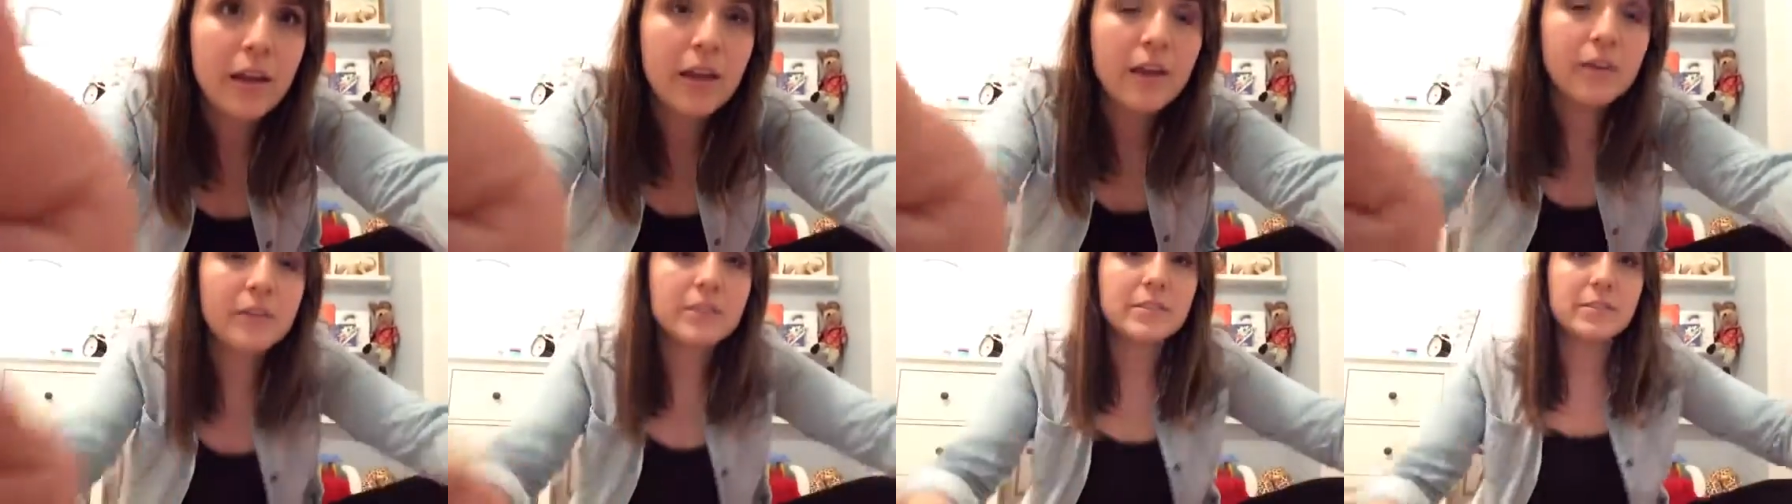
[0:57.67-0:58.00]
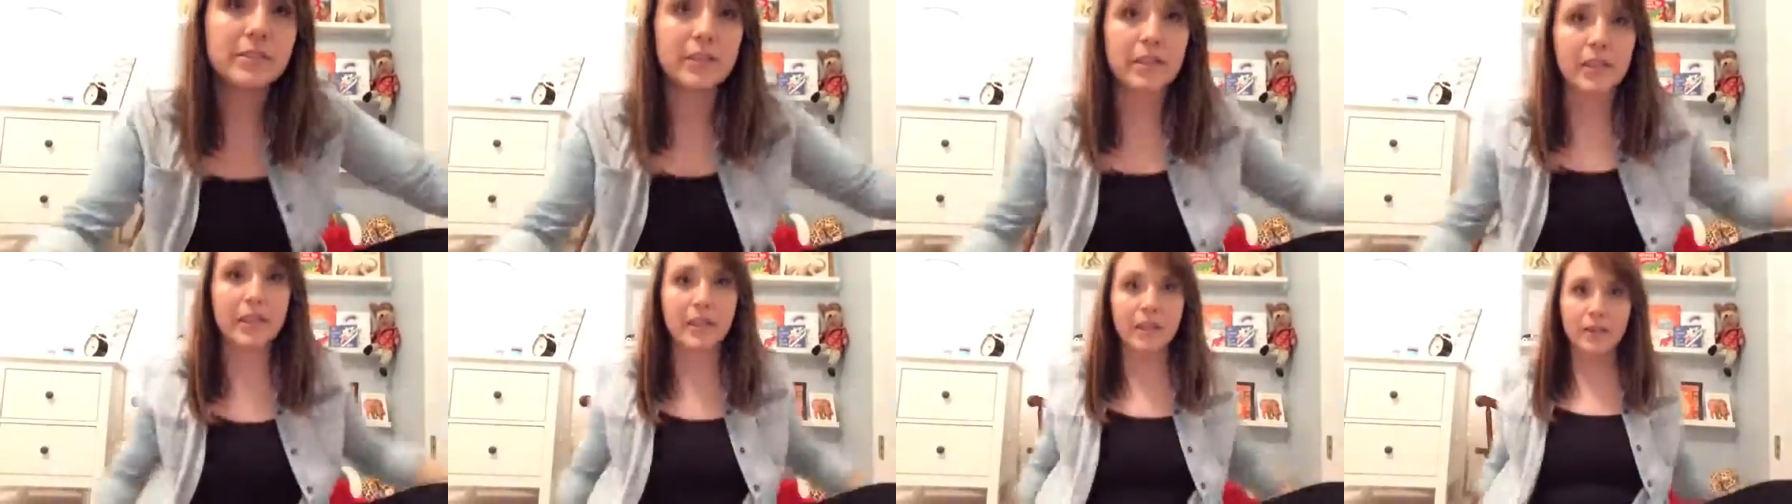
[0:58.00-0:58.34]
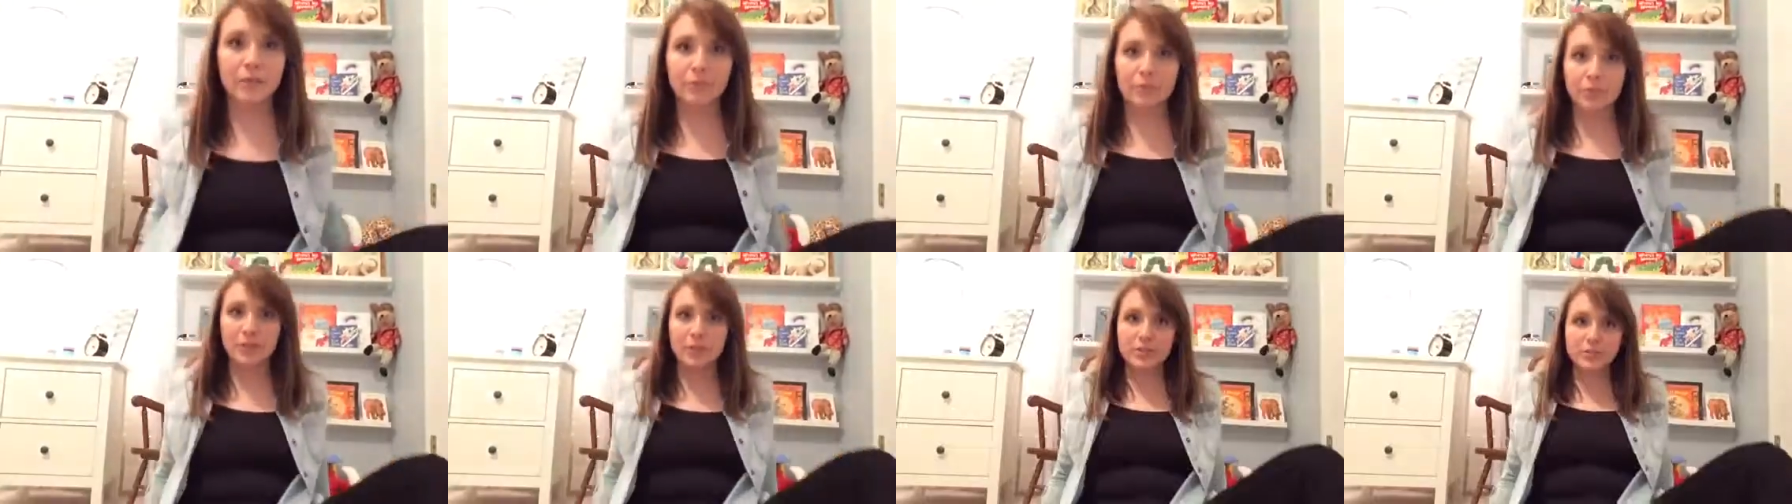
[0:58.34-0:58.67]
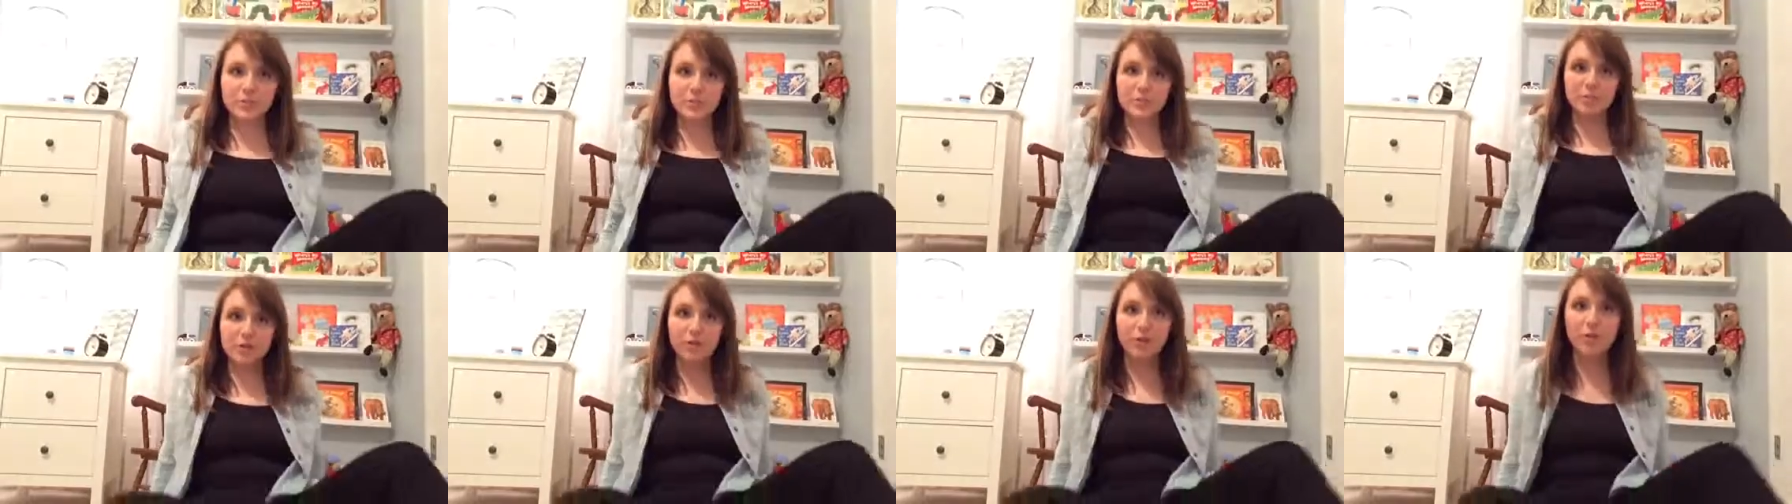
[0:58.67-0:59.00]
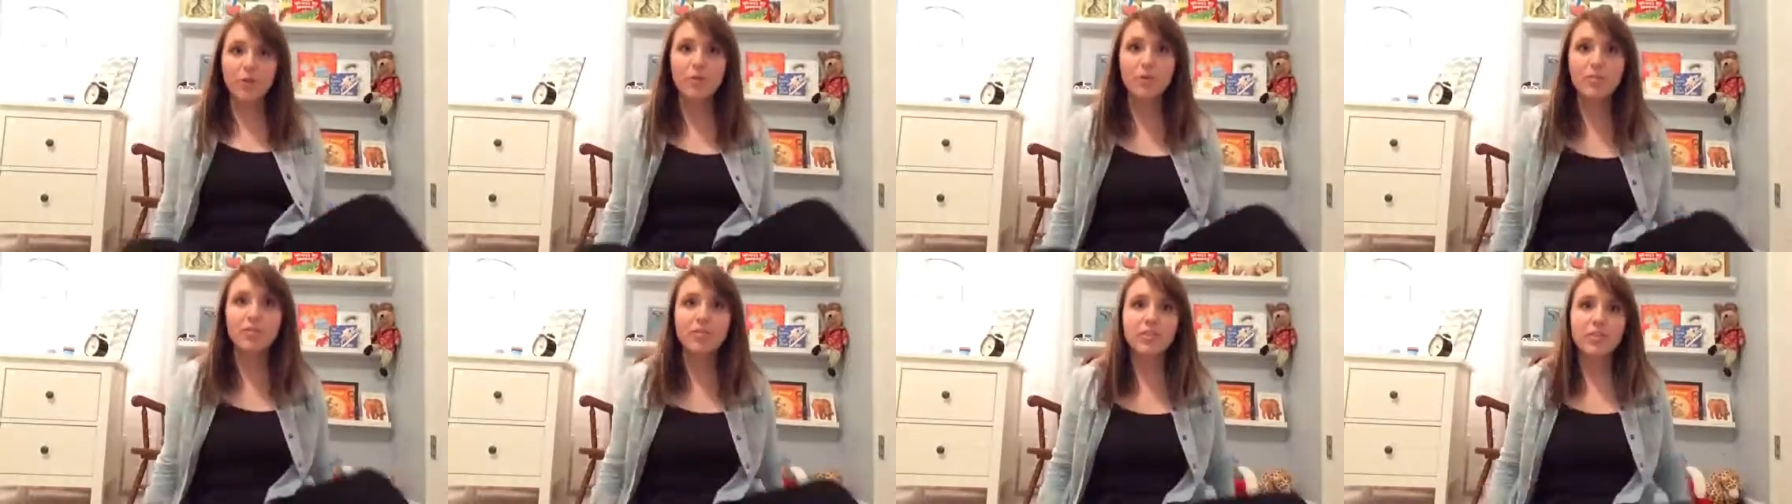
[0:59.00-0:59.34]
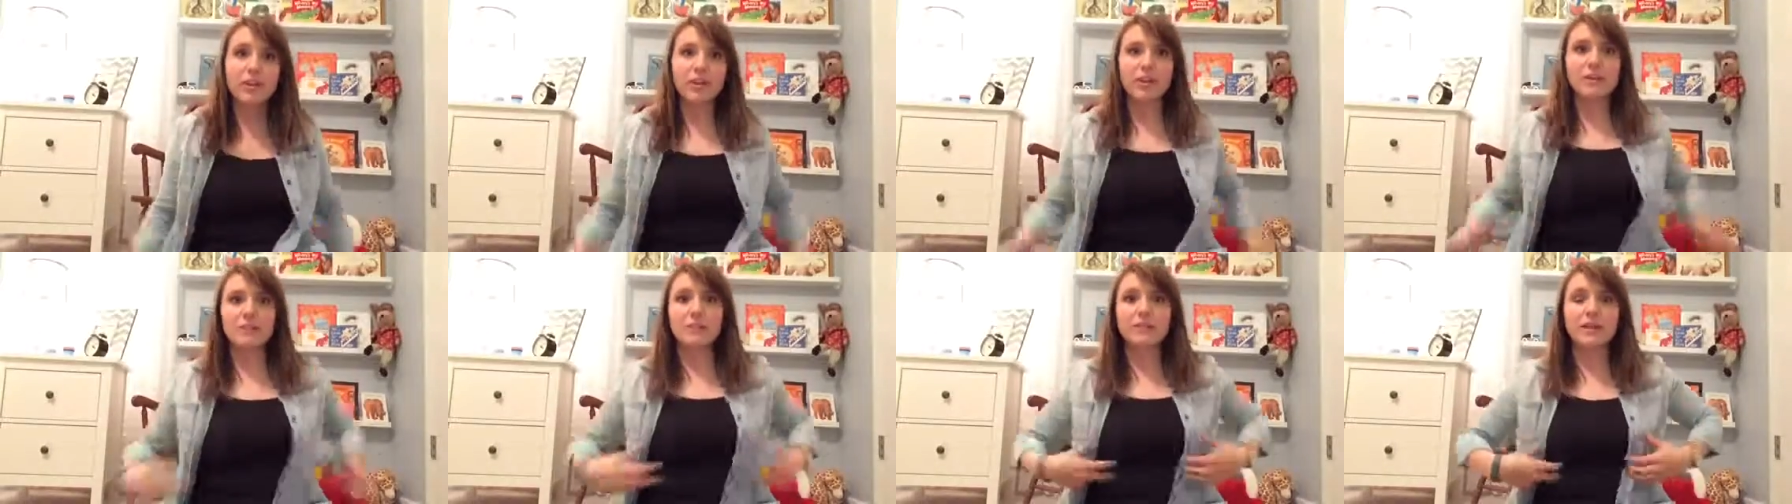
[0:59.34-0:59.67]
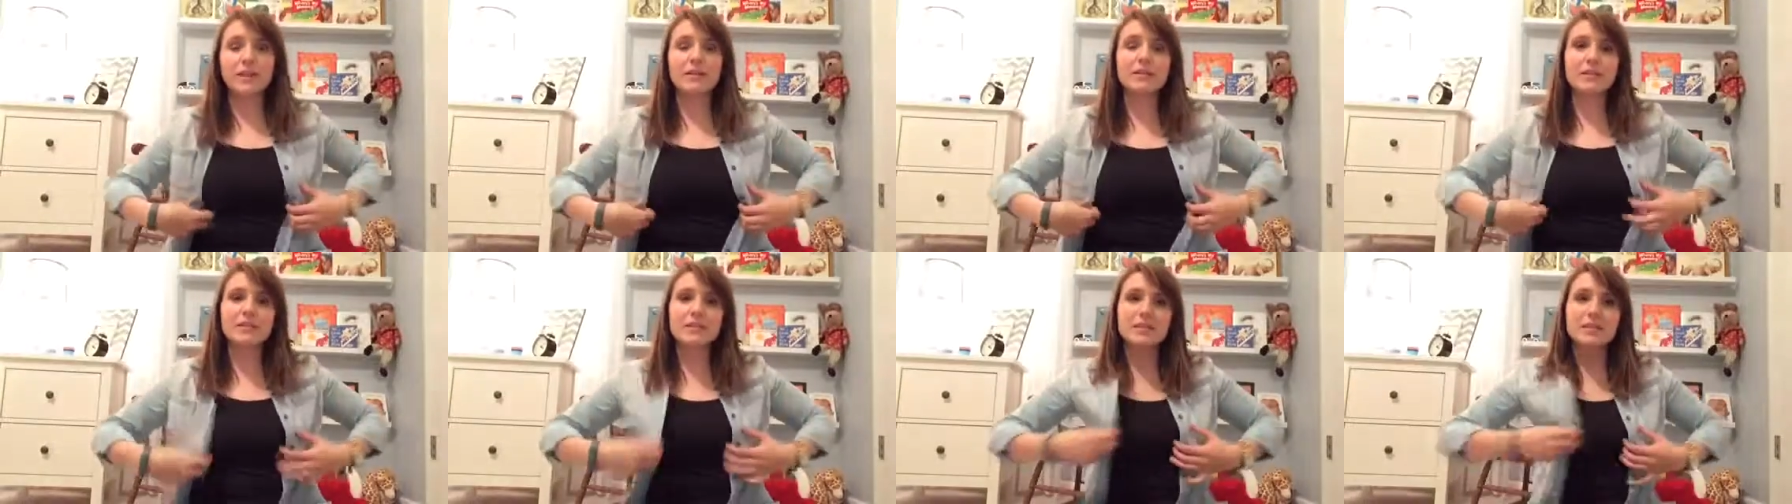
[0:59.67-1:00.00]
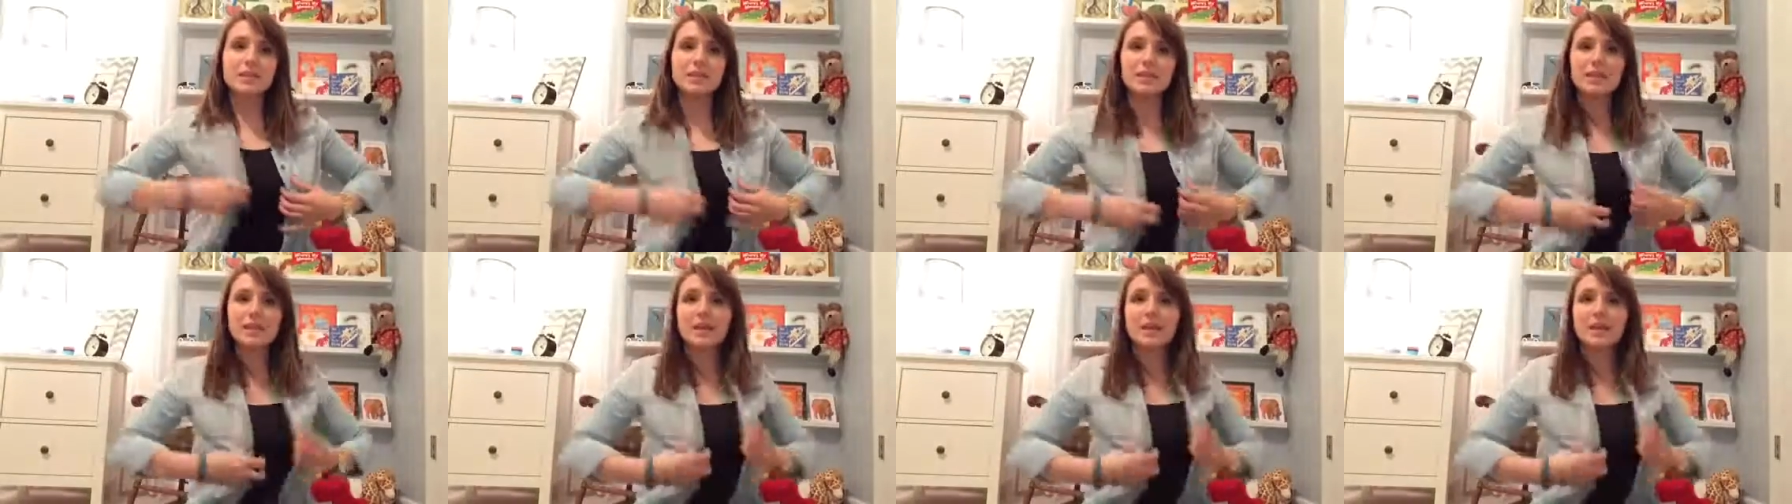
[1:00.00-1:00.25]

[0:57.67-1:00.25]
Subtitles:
Harrison can't reach the whole thing, but it's